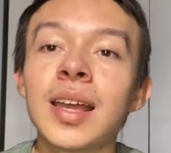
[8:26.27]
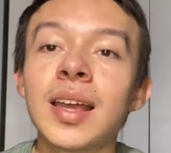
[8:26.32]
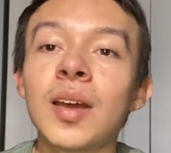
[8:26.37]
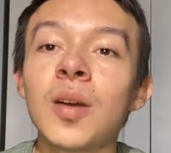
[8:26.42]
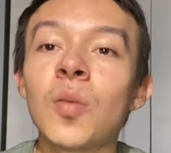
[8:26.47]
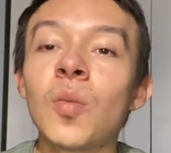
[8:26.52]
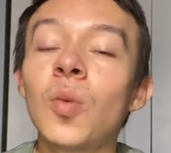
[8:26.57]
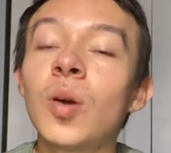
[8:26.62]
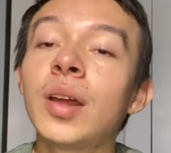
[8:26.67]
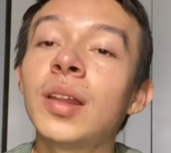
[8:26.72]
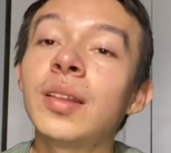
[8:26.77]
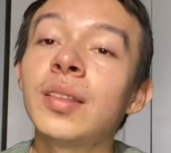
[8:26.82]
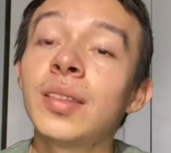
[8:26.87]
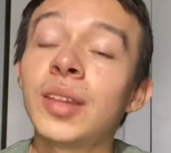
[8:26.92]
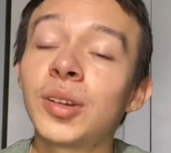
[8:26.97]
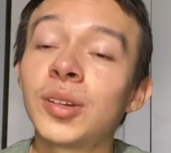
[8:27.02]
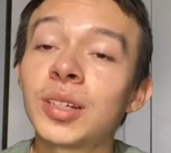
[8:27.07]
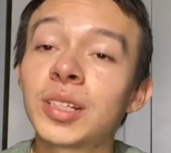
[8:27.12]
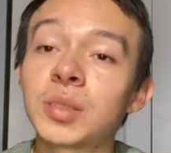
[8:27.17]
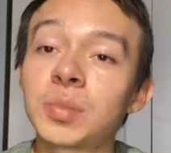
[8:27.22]
one,
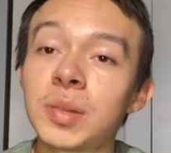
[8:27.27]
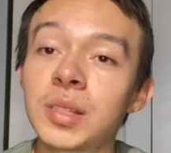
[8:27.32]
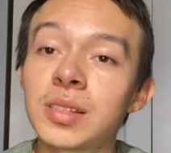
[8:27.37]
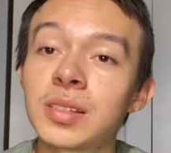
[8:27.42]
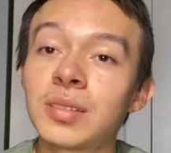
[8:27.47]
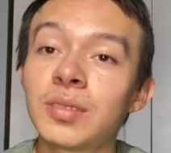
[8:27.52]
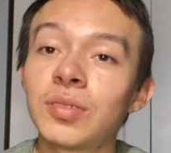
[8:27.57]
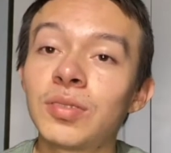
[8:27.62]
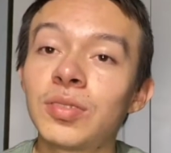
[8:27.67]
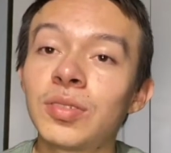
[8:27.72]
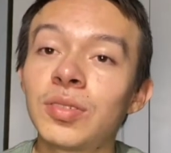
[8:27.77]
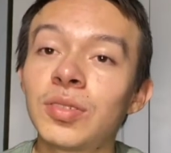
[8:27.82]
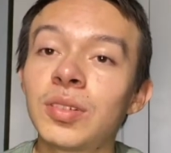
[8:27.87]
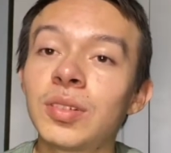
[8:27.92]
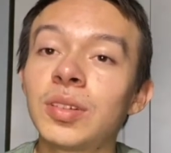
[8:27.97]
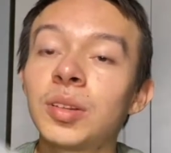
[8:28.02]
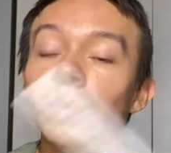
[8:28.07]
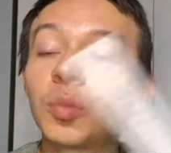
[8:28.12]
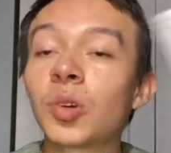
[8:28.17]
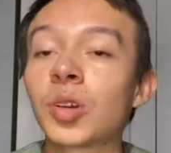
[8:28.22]
they're expensive.
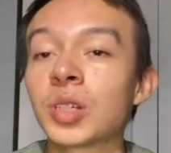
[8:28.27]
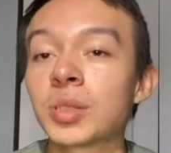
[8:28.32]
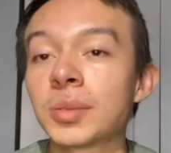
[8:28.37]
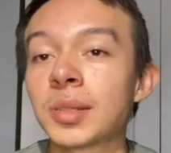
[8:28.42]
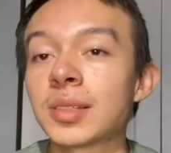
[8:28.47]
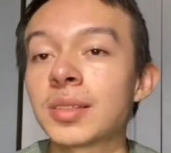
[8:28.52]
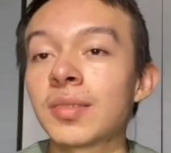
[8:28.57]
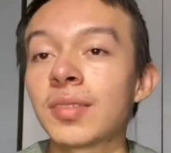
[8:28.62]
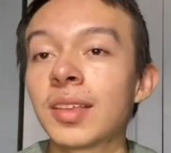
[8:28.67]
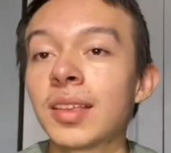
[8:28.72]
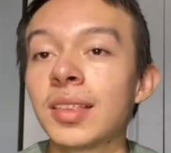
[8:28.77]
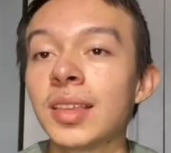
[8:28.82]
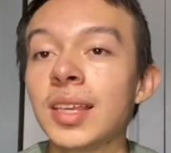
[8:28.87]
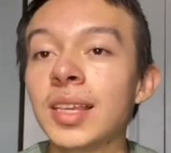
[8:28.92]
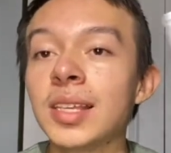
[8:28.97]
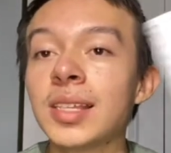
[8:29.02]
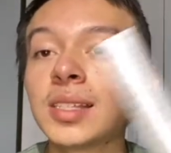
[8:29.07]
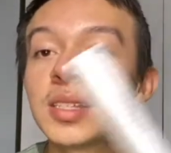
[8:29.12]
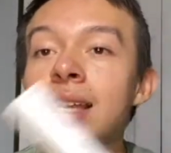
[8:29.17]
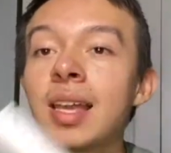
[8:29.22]
They're more expensive than
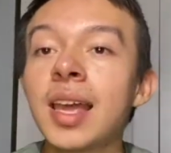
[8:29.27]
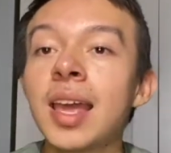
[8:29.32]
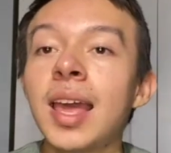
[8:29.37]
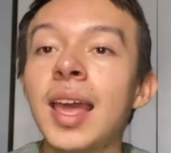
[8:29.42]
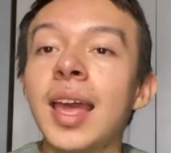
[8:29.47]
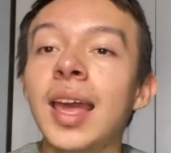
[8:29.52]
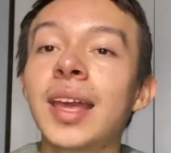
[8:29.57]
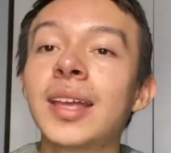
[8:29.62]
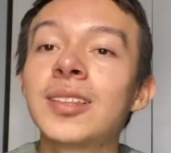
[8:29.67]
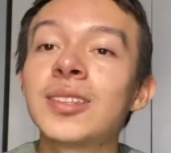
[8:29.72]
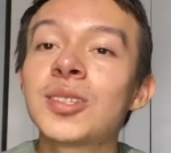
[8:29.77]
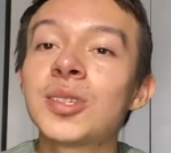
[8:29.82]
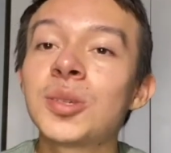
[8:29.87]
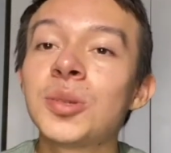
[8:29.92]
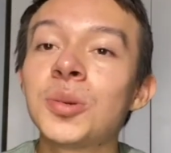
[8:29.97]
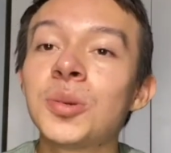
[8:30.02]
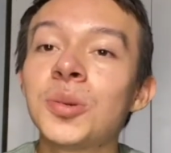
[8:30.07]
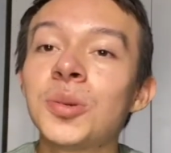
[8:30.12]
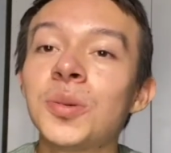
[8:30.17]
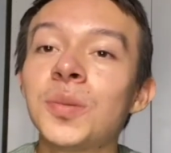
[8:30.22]
these. And
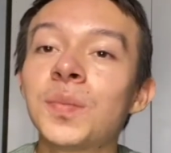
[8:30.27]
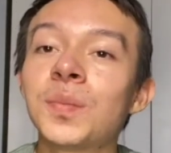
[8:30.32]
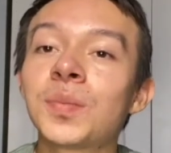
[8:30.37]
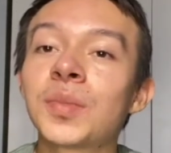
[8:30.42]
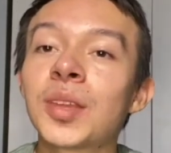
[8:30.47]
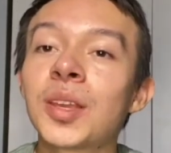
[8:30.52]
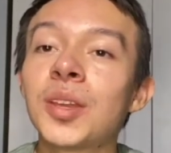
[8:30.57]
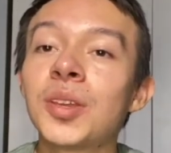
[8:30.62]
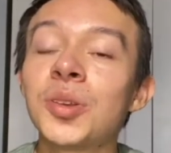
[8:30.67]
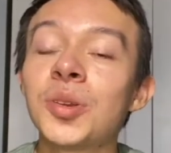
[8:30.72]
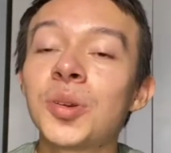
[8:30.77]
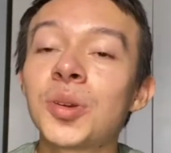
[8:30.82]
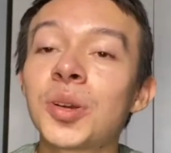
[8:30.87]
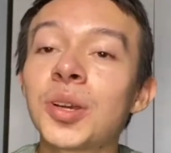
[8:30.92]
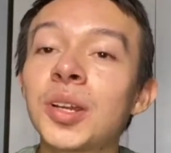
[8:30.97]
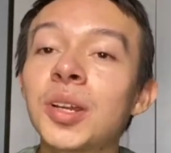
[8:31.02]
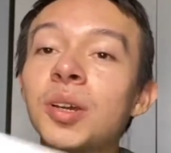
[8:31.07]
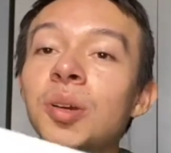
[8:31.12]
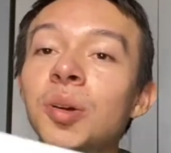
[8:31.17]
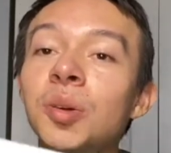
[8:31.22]
two, you're
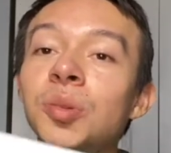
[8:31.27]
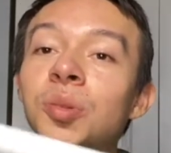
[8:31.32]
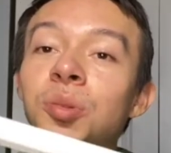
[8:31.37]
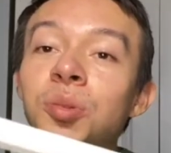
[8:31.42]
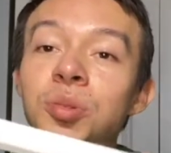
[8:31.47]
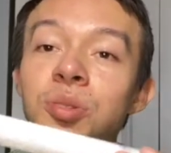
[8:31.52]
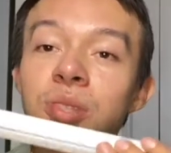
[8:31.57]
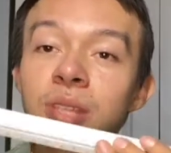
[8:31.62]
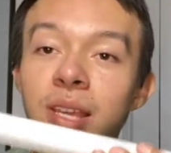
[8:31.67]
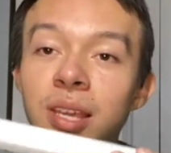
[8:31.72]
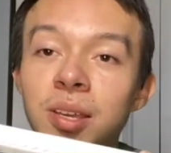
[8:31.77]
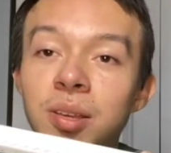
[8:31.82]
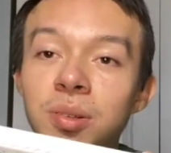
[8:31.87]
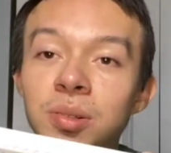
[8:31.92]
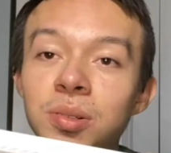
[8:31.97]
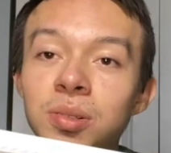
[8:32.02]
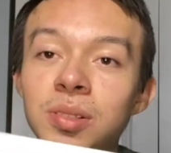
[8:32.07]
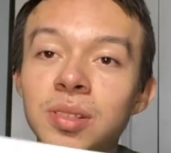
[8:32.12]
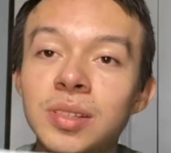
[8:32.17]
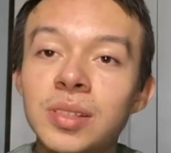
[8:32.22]
gonna go through
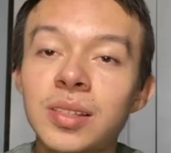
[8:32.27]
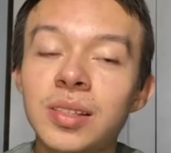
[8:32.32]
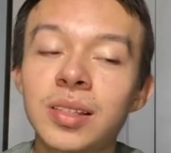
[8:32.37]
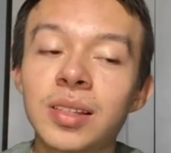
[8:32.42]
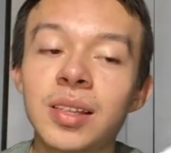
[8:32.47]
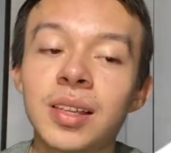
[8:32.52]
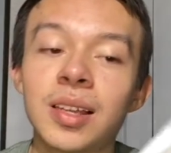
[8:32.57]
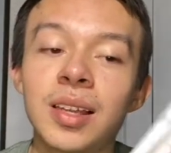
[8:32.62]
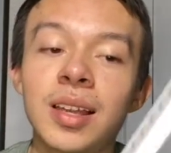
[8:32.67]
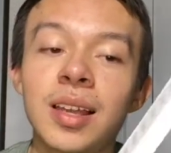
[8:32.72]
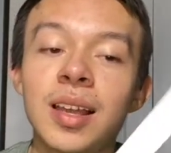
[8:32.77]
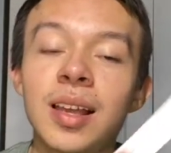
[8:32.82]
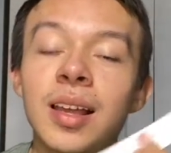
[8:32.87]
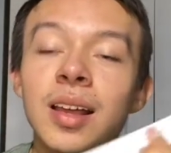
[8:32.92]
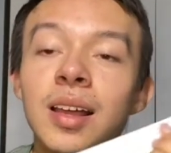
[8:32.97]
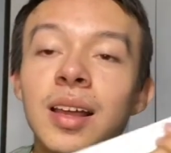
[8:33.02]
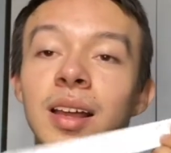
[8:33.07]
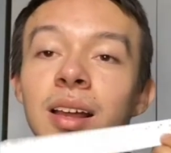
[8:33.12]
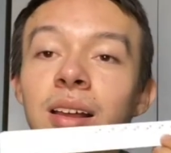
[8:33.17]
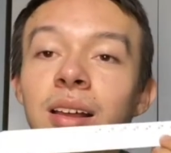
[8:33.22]
scales
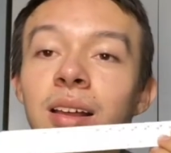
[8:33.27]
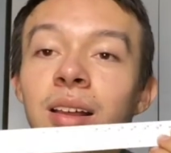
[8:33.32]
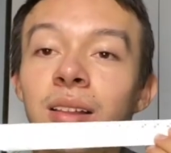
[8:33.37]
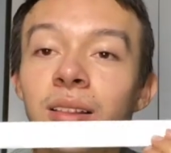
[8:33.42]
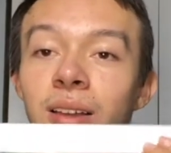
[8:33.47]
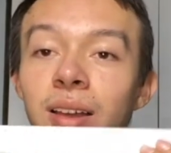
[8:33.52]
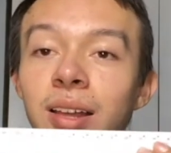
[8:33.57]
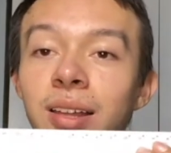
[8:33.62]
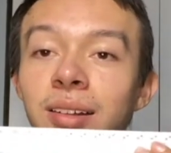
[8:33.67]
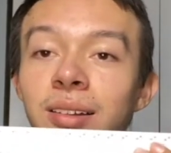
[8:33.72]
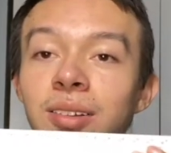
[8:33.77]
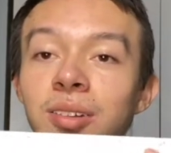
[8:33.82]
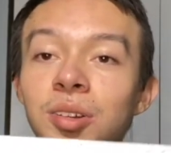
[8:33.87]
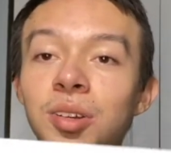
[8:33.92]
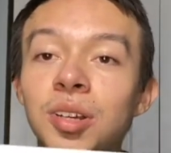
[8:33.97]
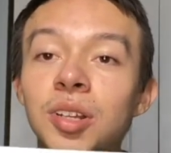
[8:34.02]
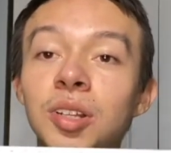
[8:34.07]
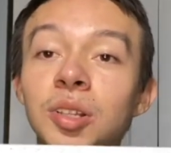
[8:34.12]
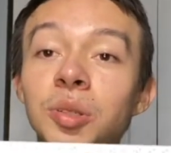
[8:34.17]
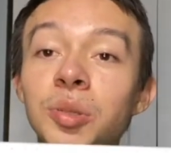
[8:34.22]
a lot. You're
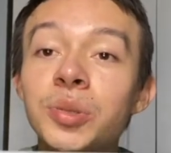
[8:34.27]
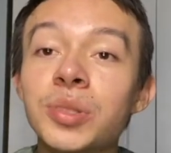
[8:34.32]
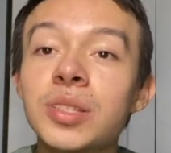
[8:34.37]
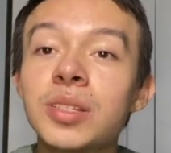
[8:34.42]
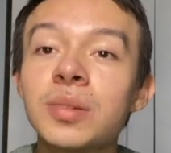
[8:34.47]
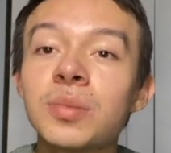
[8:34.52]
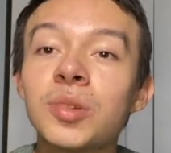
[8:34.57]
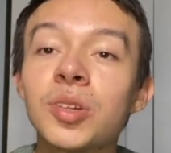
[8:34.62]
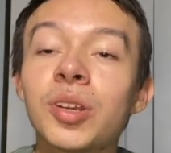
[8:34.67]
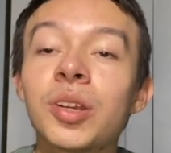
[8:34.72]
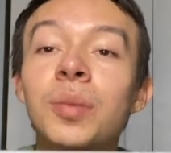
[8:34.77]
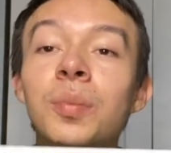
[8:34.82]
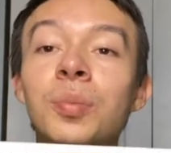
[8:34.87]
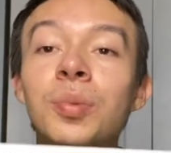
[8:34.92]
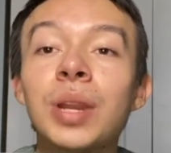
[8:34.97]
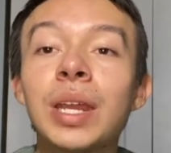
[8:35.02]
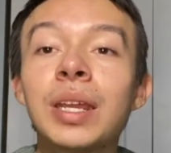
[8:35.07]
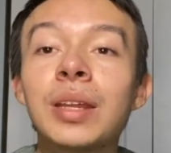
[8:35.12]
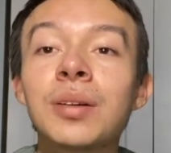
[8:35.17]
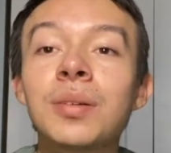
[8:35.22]
gonna lose them, you're gonna
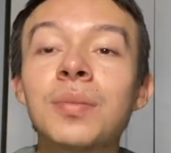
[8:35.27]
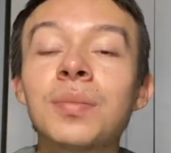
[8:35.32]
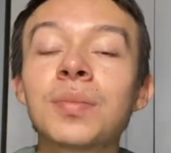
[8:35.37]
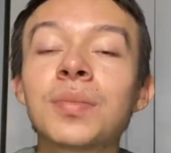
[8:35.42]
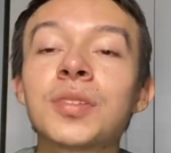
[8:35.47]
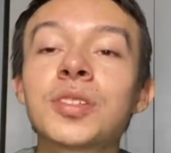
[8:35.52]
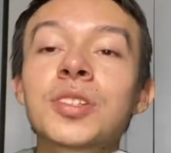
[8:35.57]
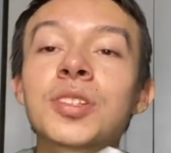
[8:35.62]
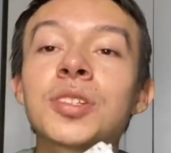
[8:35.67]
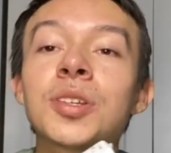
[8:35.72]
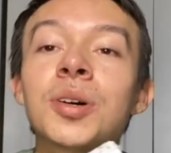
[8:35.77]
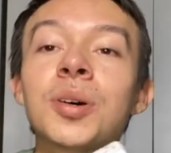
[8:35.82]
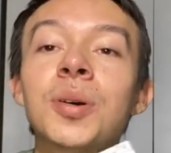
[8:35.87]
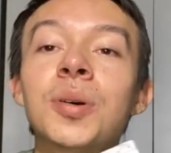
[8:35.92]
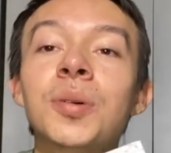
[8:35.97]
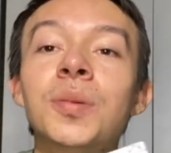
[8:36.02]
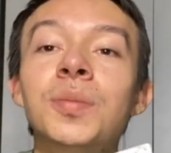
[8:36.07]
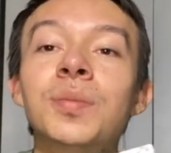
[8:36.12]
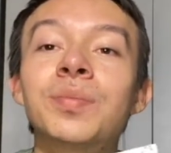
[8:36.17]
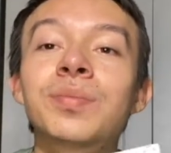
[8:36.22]
break them.
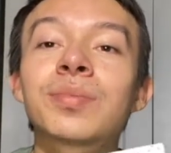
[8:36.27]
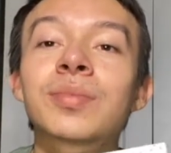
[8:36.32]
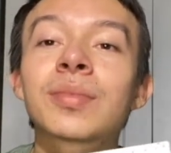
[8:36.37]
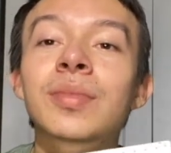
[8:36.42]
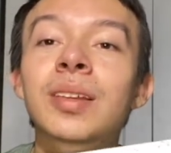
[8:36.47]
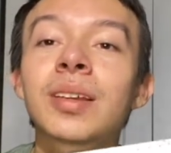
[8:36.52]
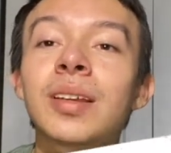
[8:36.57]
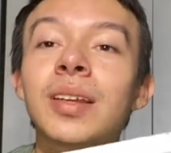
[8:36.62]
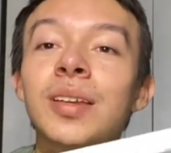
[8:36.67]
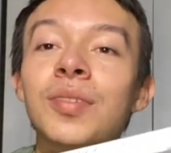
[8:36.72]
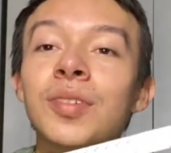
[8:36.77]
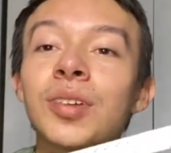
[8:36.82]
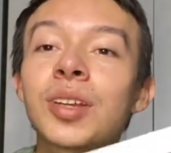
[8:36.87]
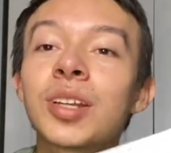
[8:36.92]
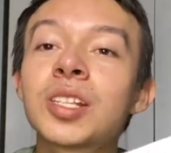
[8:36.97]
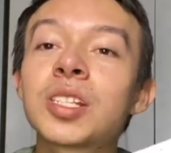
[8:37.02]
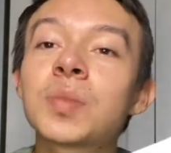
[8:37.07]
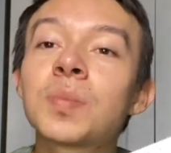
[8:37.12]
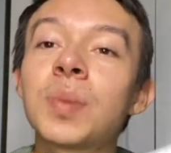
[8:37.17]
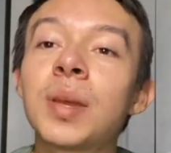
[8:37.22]
So if you're
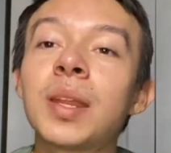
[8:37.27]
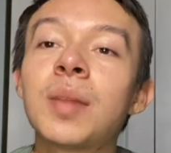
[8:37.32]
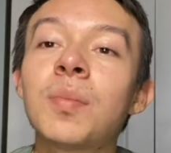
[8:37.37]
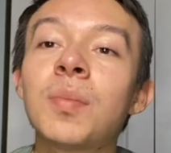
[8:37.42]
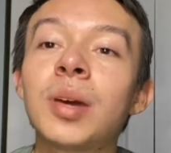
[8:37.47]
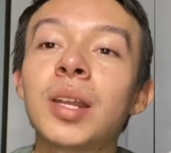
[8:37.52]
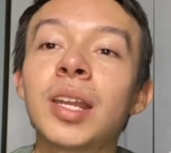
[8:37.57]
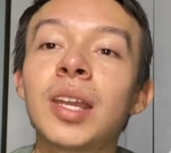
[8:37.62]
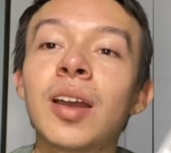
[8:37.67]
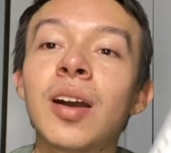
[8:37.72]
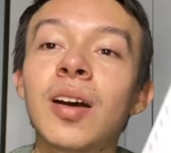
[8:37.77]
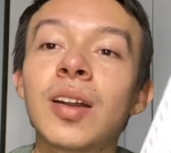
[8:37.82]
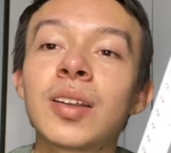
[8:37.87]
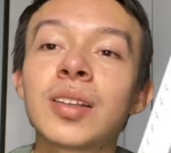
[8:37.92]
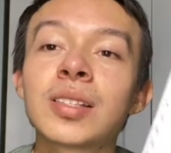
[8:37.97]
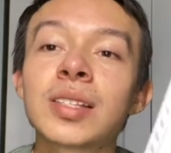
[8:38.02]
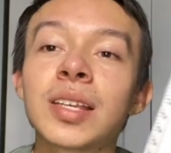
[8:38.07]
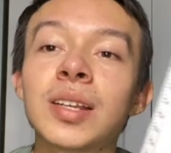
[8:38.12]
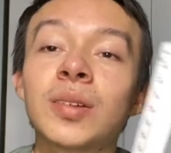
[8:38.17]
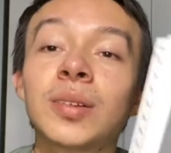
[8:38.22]
gonna spend money on a
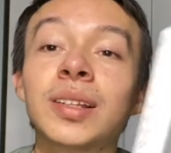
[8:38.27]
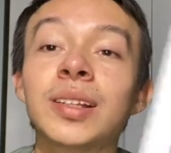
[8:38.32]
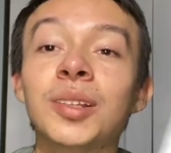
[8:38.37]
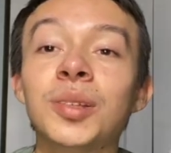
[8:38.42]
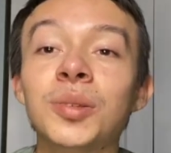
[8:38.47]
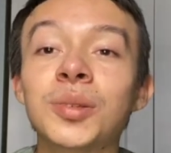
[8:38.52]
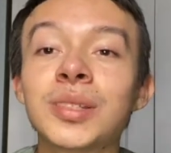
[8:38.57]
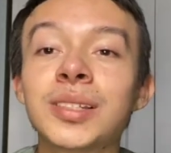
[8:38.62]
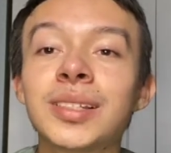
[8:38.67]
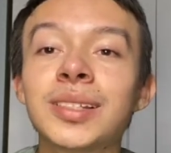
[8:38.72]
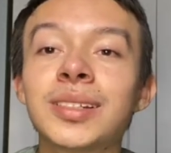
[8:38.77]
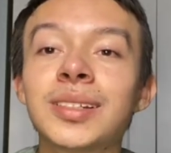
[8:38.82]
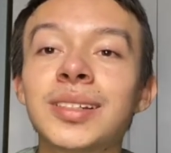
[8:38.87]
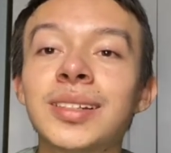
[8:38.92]
scale and lose it,